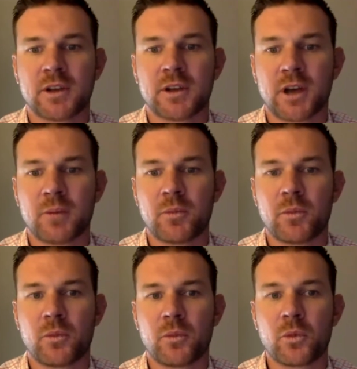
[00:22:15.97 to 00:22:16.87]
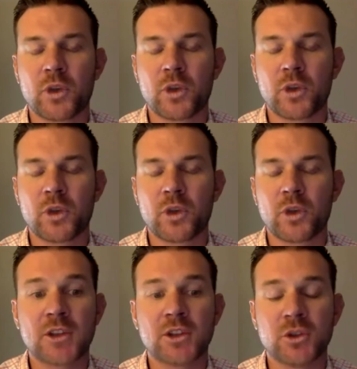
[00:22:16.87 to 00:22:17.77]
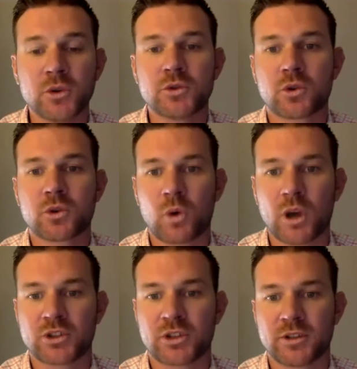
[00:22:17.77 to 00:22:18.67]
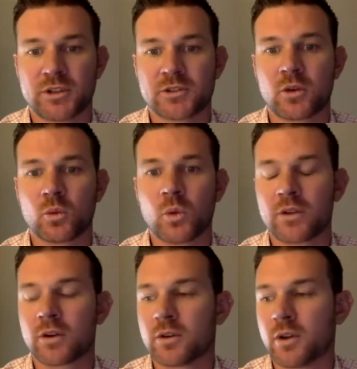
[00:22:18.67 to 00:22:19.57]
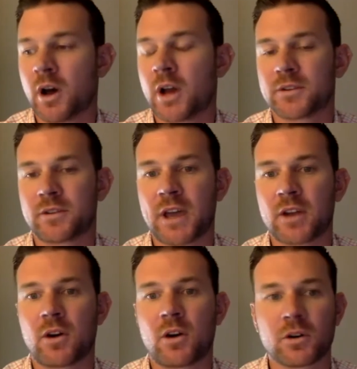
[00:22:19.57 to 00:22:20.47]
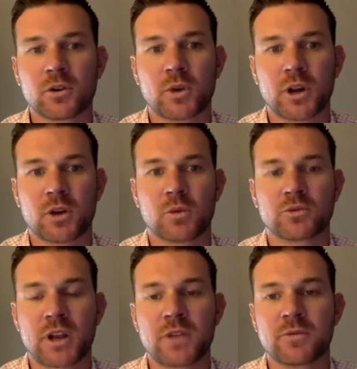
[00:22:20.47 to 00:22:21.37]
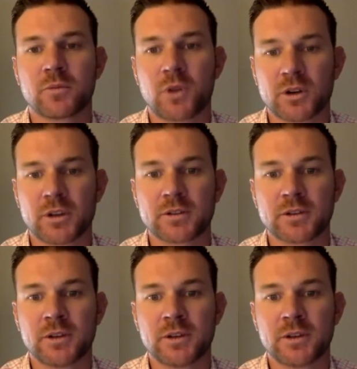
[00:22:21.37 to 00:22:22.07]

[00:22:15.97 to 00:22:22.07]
I had huge questions on whether or not that hardware was ready for market.